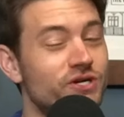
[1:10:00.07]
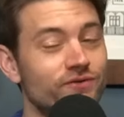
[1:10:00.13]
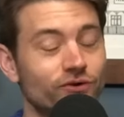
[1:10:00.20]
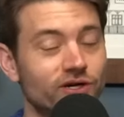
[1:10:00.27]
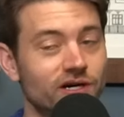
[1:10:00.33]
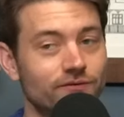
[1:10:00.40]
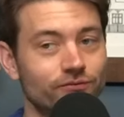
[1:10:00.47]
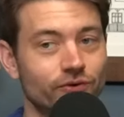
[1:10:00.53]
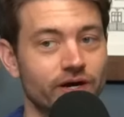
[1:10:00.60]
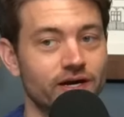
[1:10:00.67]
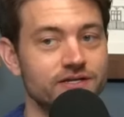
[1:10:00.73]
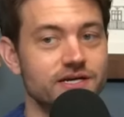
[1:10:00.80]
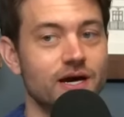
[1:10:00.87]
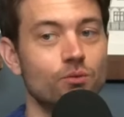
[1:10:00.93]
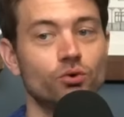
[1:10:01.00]
retriever
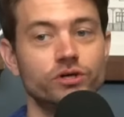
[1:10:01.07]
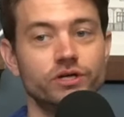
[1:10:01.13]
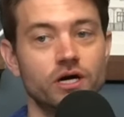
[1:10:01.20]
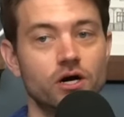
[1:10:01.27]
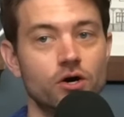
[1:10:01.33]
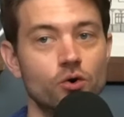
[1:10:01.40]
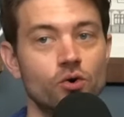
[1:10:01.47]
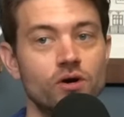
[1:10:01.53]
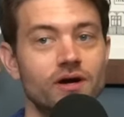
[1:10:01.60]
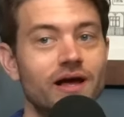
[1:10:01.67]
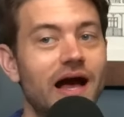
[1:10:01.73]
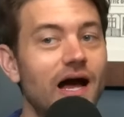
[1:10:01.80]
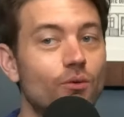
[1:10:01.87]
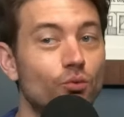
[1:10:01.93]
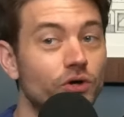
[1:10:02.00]
cufflinks, I would go
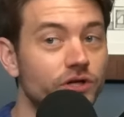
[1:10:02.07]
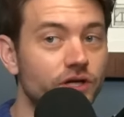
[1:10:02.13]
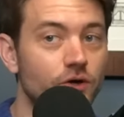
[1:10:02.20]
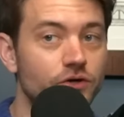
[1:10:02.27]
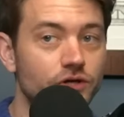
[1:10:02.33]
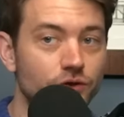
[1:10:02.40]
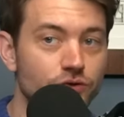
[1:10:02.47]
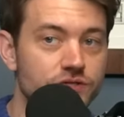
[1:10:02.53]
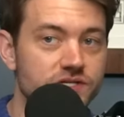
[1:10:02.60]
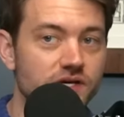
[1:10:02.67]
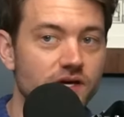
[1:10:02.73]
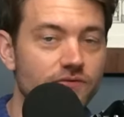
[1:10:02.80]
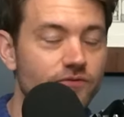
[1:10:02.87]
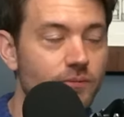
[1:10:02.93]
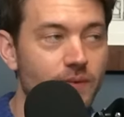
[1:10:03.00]

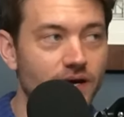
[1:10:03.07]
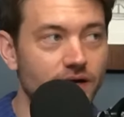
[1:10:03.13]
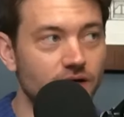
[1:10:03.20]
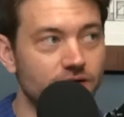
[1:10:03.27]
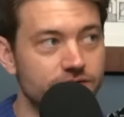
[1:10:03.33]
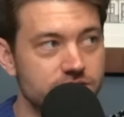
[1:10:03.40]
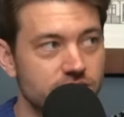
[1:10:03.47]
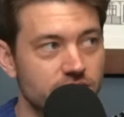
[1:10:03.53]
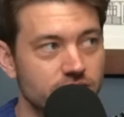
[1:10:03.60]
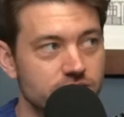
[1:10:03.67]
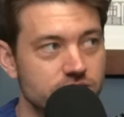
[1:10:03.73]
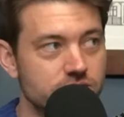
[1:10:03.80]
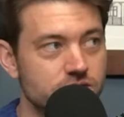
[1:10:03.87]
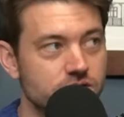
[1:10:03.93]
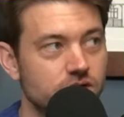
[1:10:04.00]
cutesy if it made enough
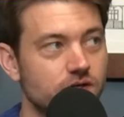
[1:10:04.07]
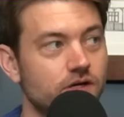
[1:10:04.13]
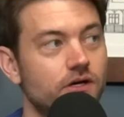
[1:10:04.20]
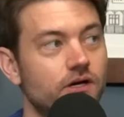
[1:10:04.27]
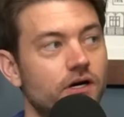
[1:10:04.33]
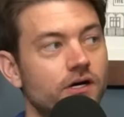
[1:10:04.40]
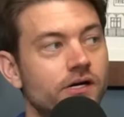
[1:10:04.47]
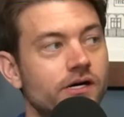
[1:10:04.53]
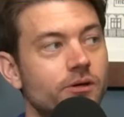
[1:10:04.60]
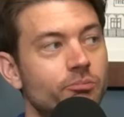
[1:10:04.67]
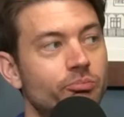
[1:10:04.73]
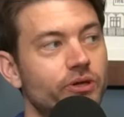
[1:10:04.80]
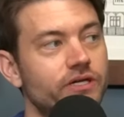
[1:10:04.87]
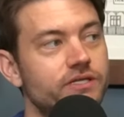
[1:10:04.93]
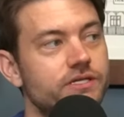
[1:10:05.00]
sense. What
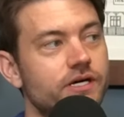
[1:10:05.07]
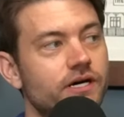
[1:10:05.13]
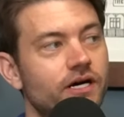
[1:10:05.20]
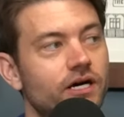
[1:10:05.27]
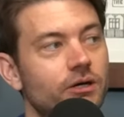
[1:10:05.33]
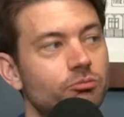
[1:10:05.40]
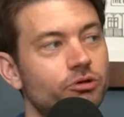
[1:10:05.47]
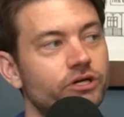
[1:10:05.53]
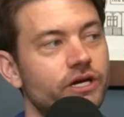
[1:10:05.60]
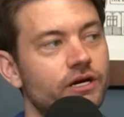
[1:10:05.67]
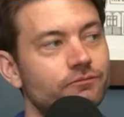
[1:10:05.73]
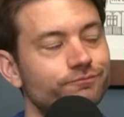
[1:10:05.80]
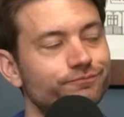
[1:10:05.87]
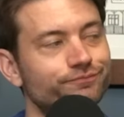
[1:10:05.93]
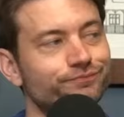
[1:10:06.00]
if we cut some of the
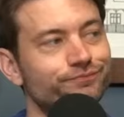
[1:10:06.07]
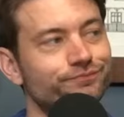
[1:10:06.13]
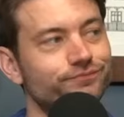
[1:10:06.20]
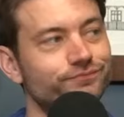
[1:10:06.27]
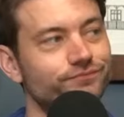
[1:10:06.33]
hair from